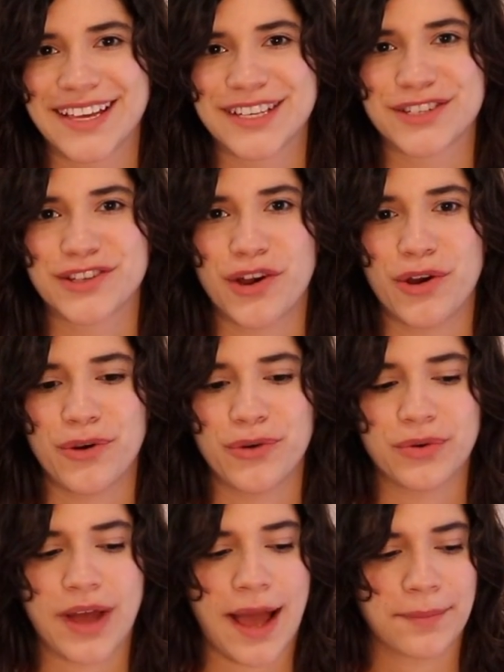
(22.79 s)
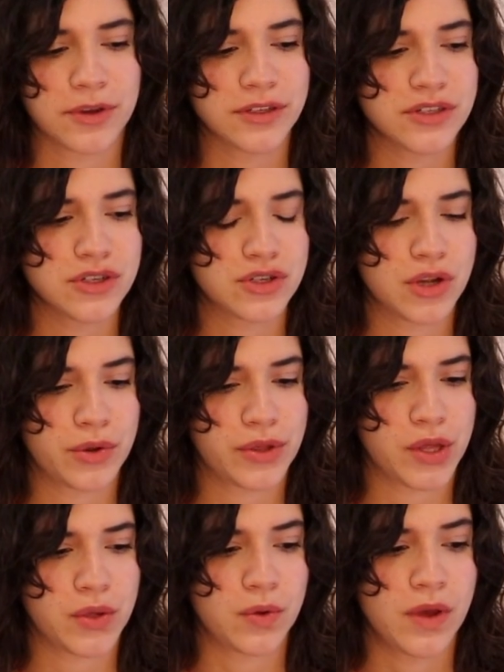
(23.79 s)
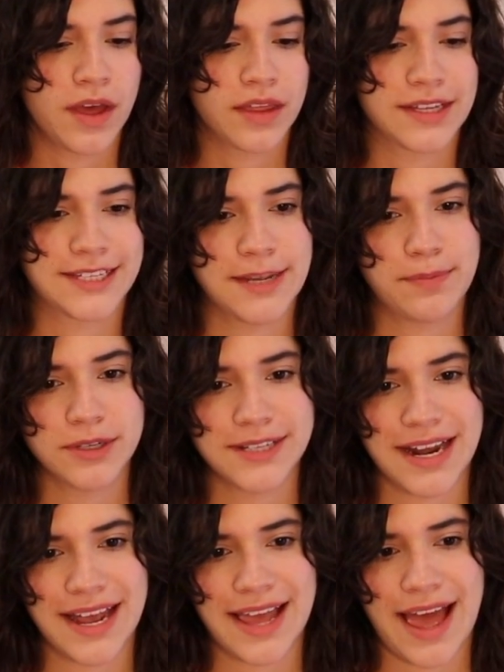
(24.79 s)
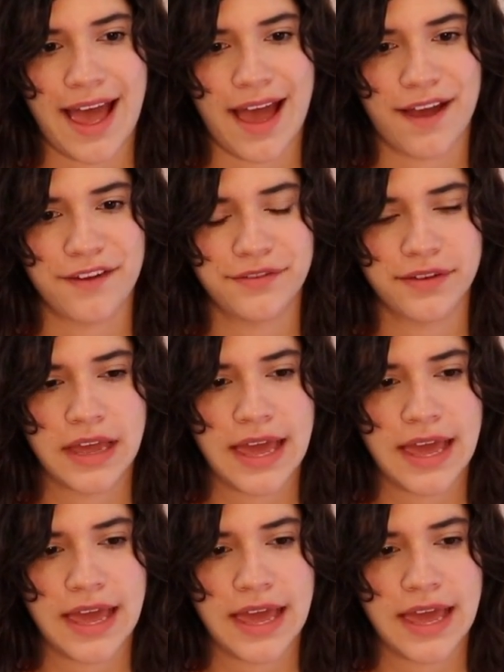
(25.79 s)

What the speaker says: So I'm going to show you the tippers that I have,